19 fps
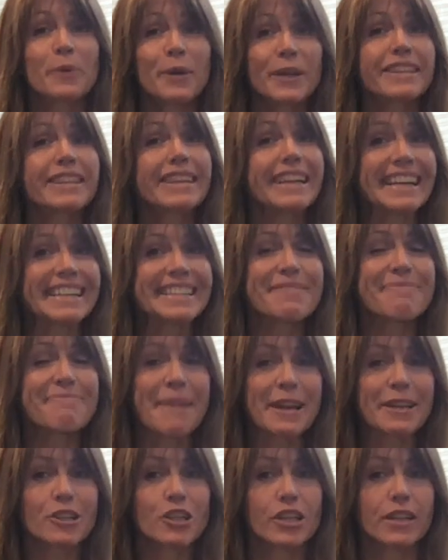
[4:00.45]
would like to
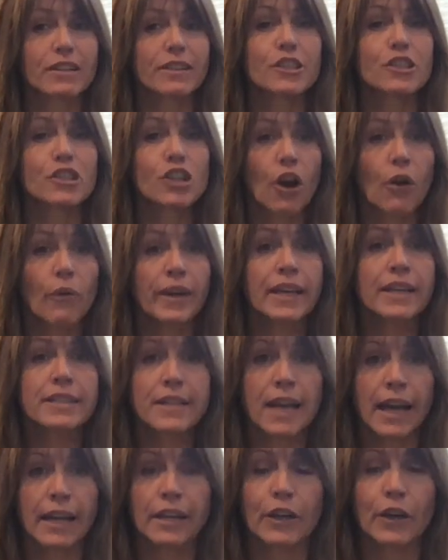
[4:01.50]
mention that towing a
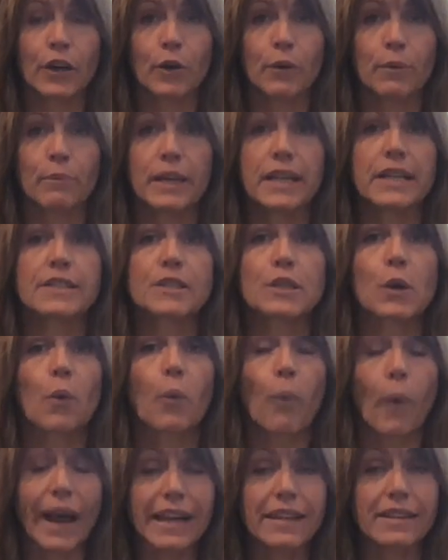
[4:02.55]
tiny home is
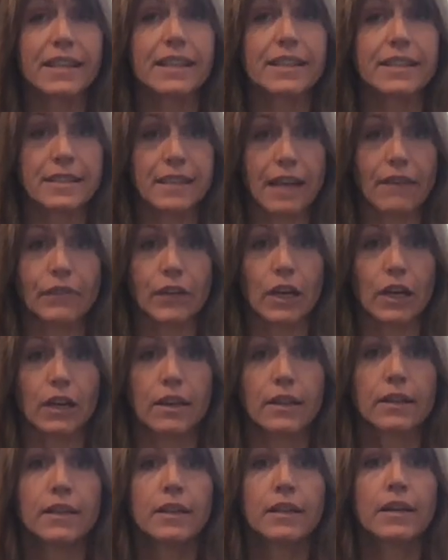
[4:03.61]
quite the endeavor.